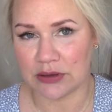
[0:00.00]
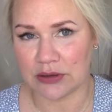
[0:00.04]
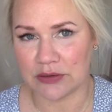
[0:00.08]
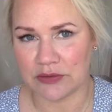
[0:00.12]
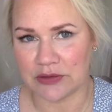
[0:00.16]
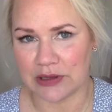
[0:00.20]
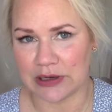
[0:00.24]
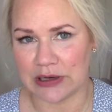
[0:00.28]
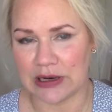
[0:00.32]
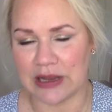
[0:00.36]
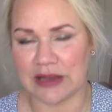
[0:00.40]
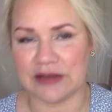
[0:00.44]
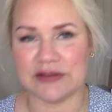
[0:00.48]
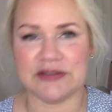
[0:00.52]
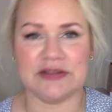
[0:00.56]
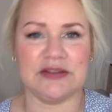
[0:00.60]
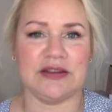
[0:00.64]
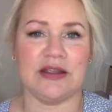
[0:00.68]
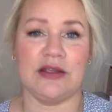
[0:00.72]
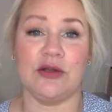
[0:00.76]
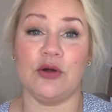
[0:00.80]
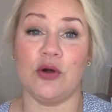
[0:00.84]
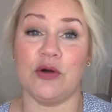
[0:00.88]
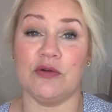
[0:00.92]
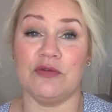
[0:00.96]
the last
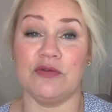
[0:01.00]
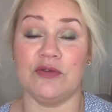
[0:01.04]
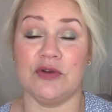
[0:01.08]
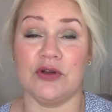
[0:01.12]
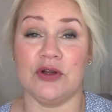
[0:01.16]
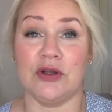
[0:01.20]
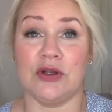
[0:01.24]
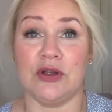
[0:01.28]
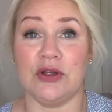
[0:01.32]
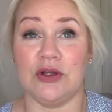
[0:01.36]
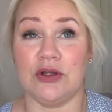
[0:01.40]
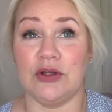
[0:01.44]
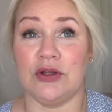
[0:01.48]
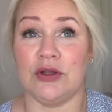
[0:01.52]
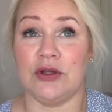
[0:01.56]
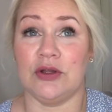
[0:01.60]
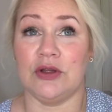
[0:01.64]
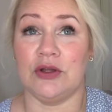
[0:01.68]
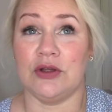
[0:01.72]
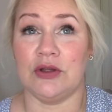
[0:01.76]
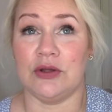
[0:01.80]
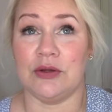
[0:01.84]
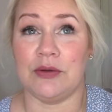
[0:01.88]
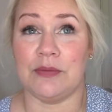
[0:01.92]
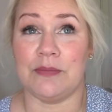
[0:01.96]
day of
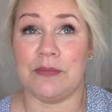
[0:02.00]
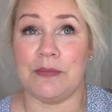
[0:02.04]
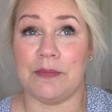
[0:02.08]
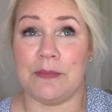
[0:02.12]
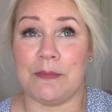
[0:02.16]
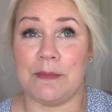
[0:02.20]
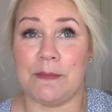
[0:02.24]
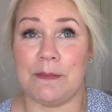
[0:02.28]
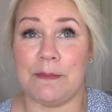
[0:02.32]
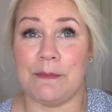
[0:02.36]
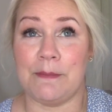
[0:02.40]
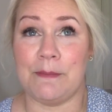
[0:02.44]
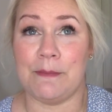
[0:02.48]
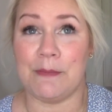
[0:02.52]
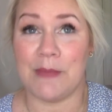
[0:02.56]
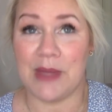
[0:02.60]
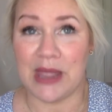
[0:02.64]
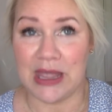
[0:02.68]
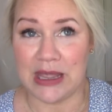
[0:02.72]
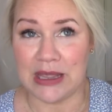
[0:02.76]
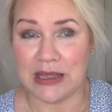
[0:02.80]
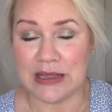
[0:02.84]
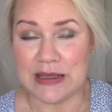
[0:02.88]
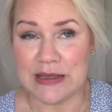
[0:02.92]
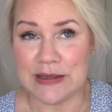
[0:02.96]

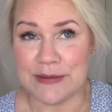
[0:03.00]
May,